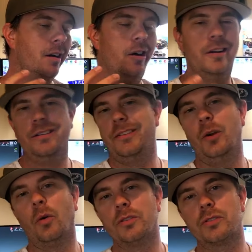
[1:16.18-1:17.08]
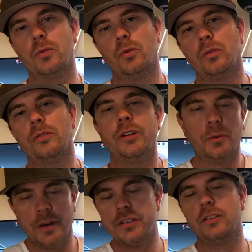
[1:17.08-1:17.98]
on the old school, the
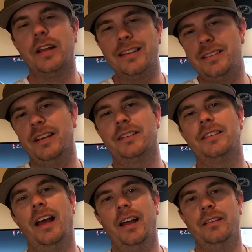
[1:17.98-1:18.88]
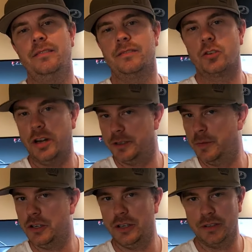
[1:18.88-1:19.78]
original SCX-10
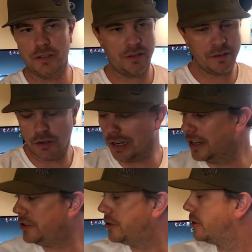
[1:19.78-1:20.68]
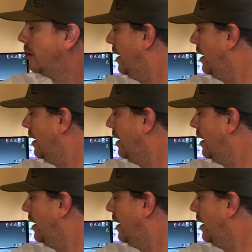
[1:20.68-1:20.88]
transmissions. You guys used to